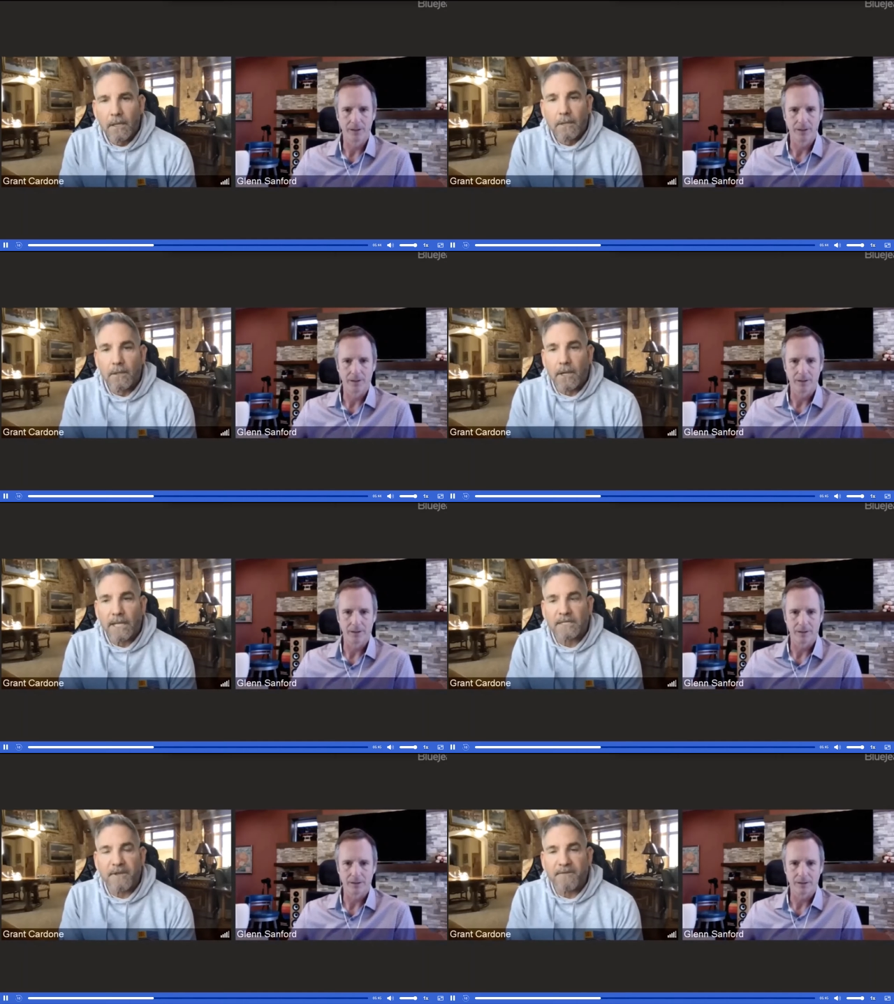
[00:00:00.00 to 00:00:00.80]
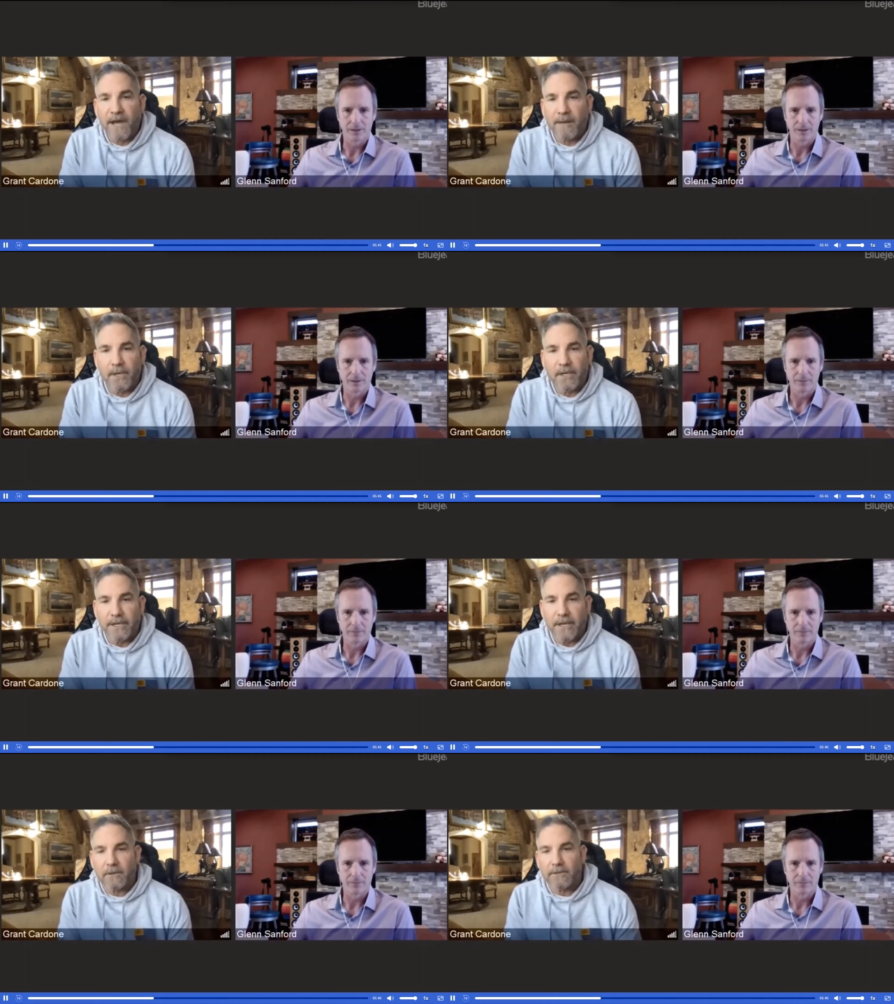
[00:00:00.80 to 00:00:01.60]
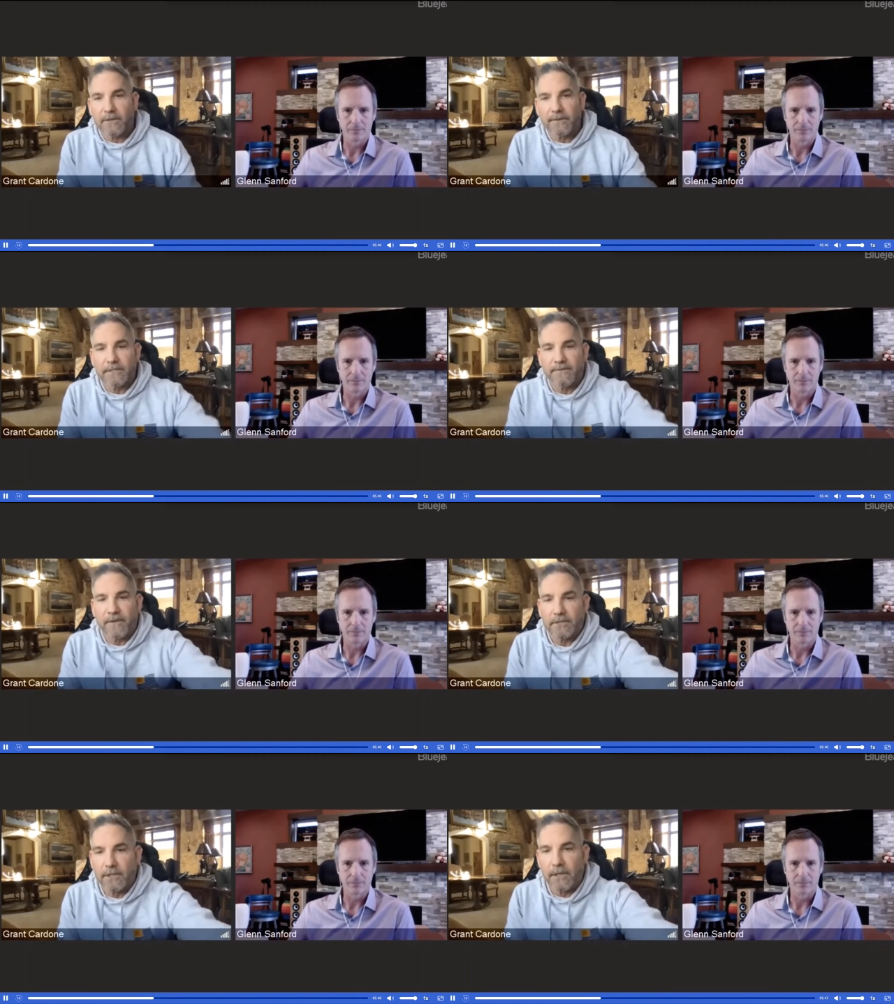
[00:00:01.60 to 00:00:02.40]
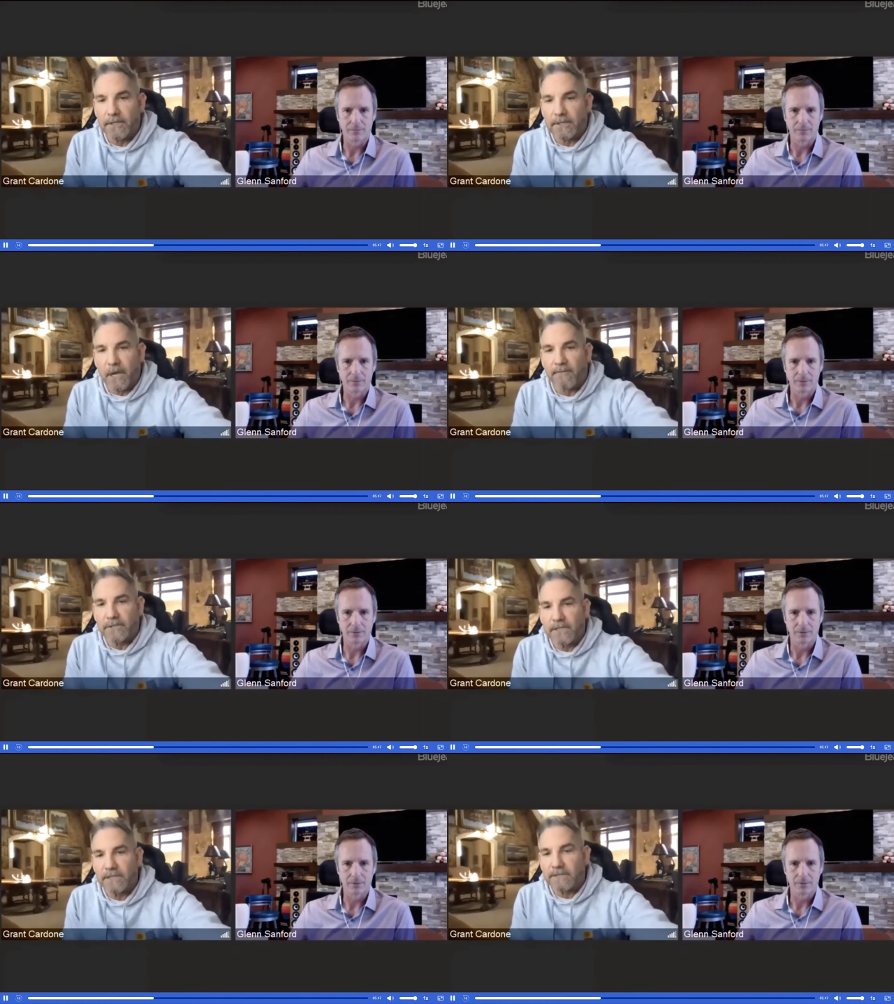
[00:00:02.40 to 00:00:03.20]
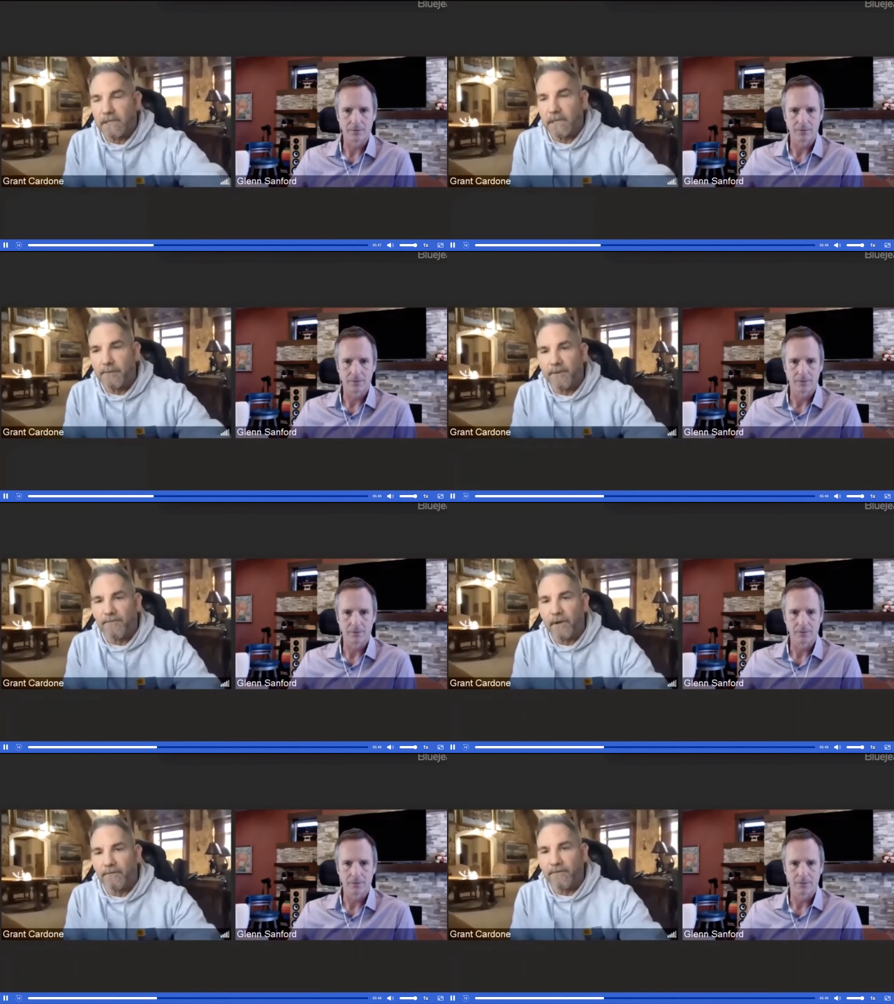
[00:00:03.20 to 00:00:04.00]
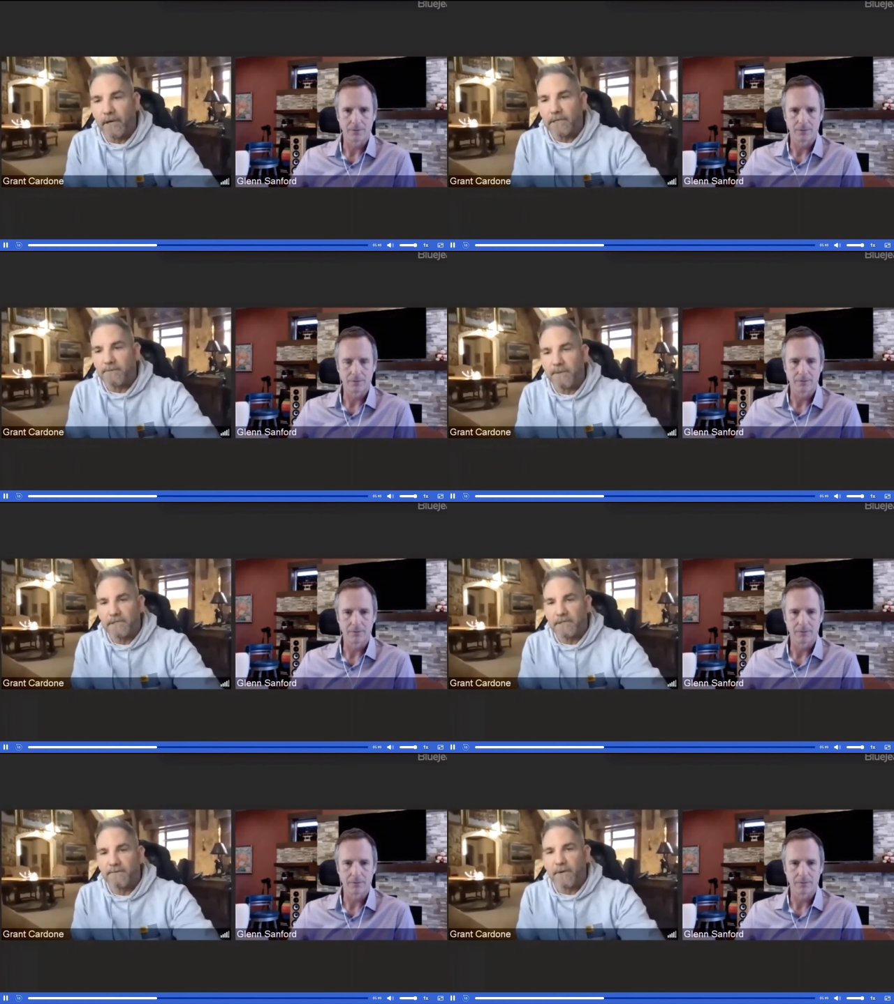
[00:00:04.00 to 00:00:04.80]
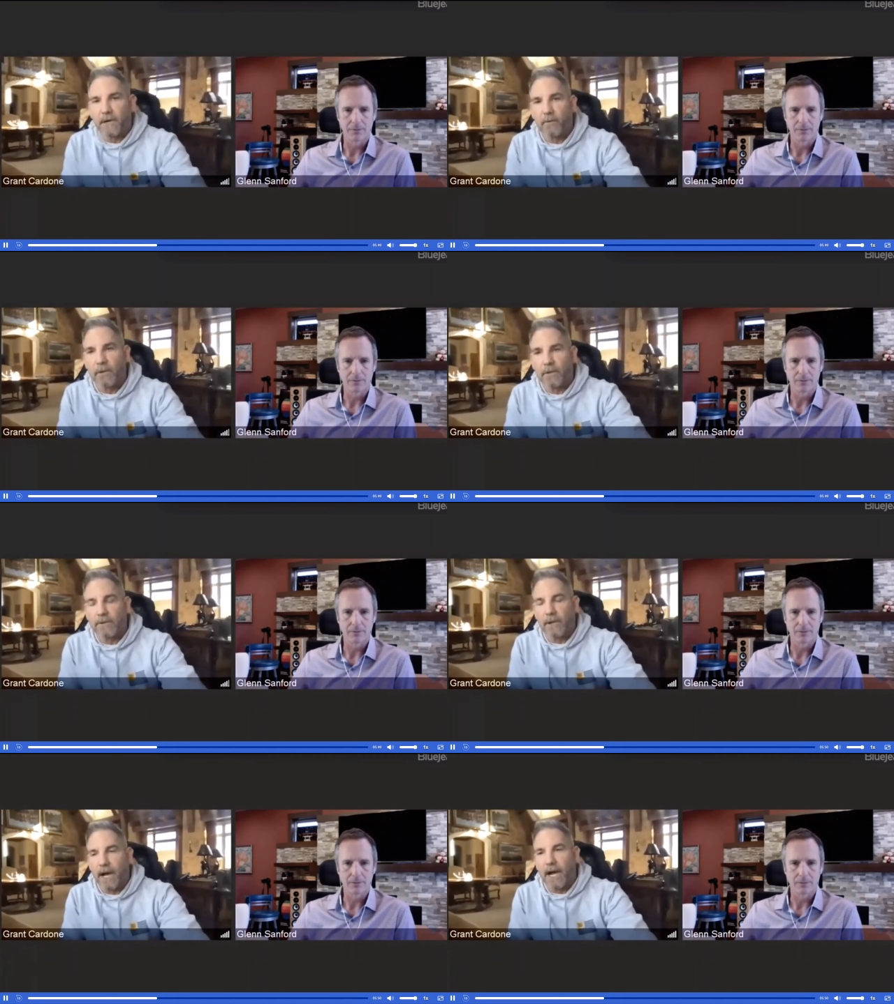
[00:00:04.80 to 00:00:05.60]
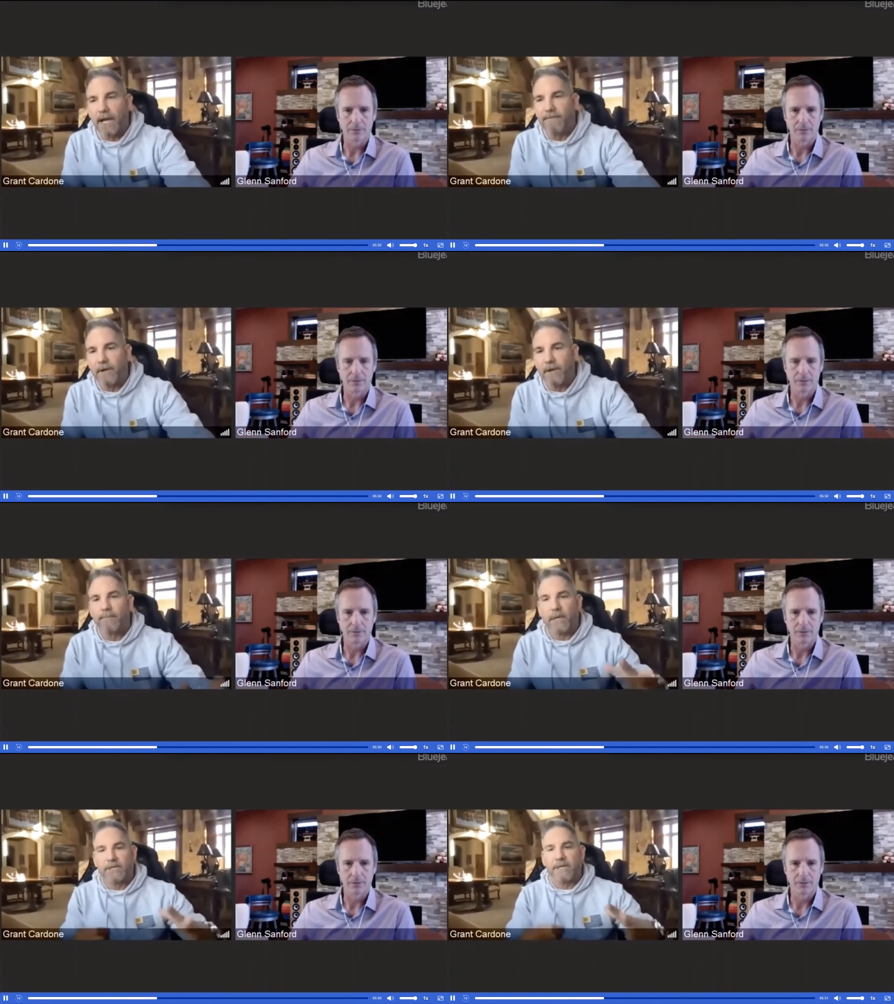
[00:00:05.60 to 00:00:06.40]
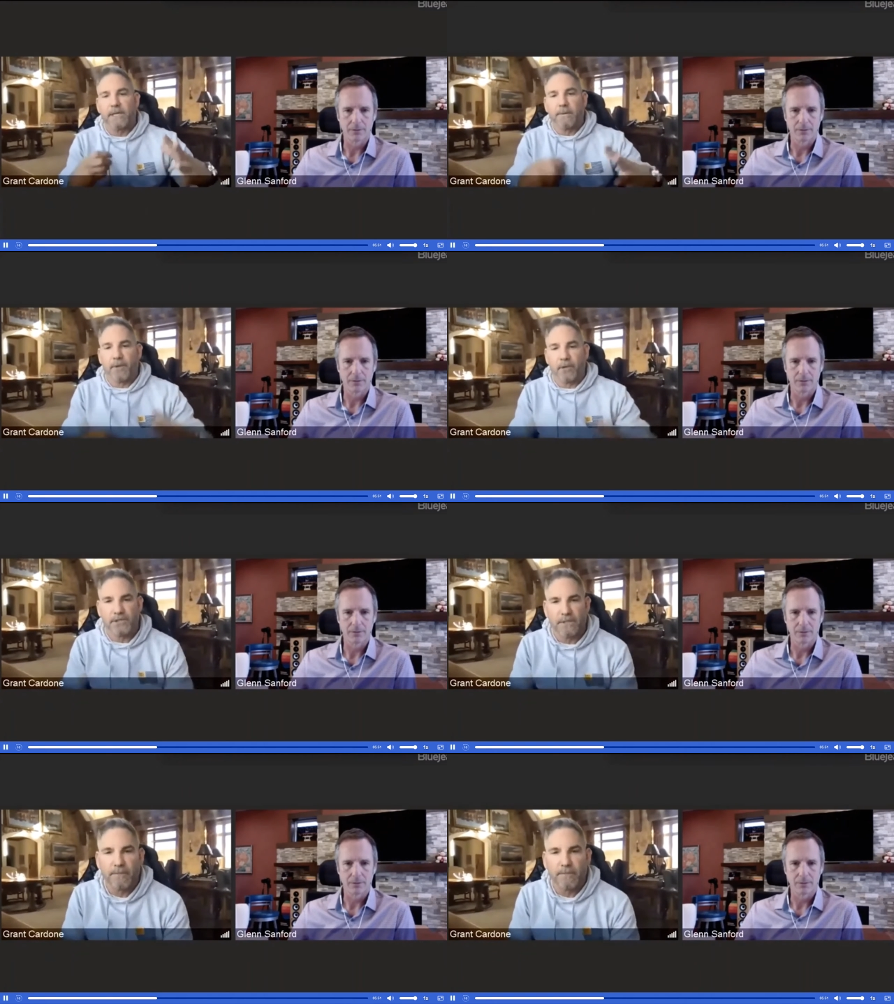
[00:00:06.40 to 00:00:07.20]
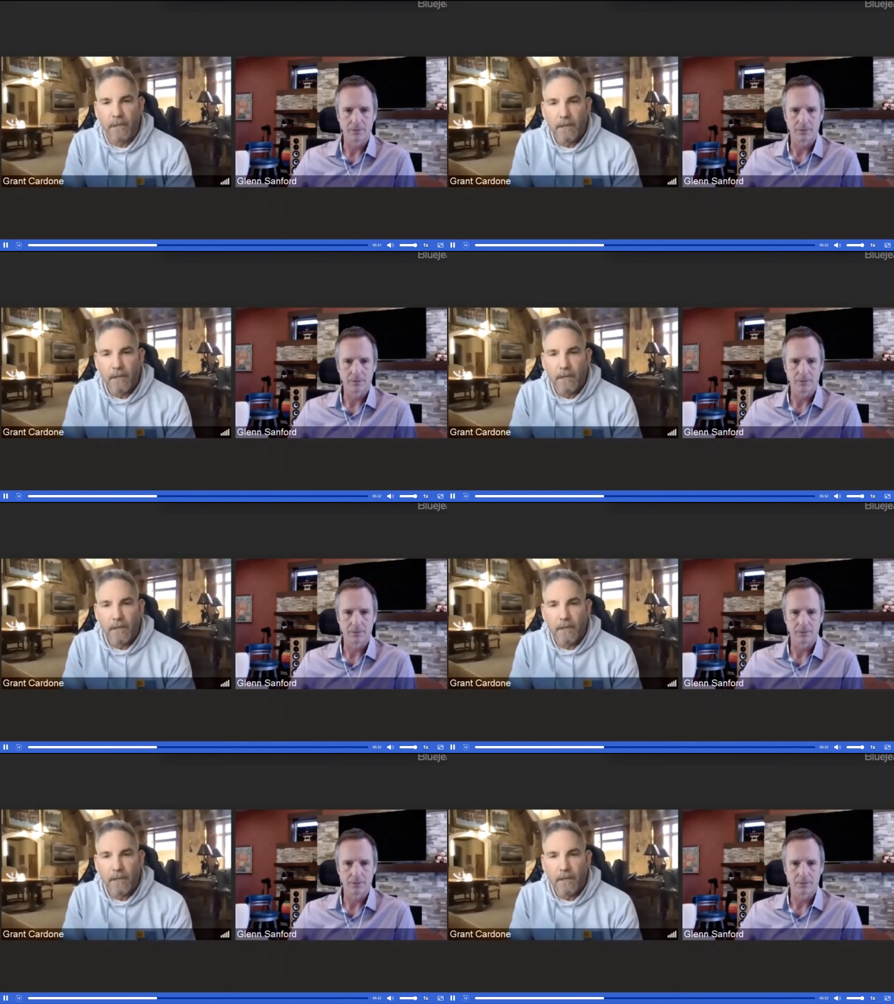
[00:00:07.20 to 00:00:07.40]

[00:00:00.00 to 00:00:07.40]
Speaker 1: Look, I spend $5 million on these events. You know, these conferences can be very, very expensive. You know, I am very much an in-person.